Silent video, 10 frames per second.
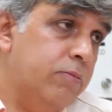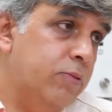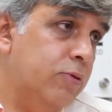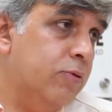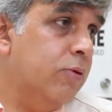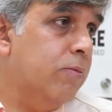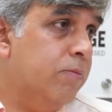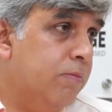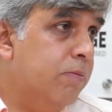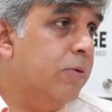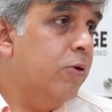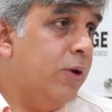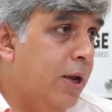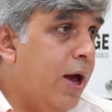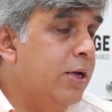So you
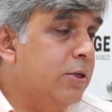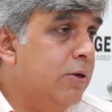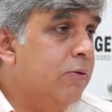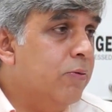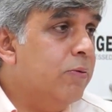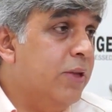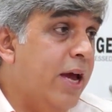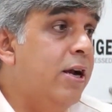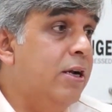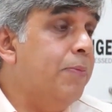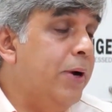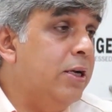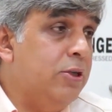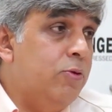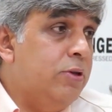realize that their
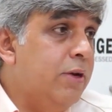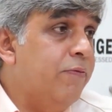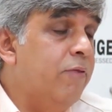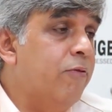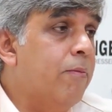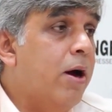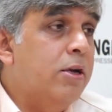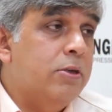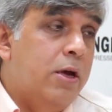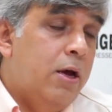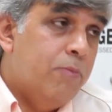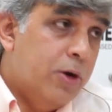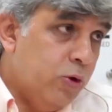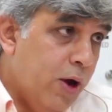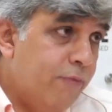interpretation was different from ours,
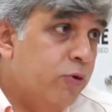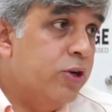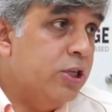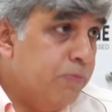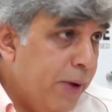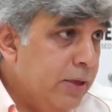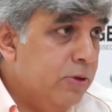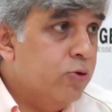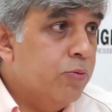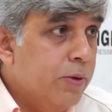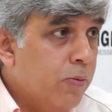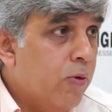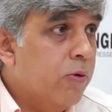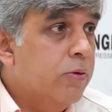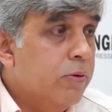but you have to respect the Supreme
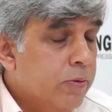Court.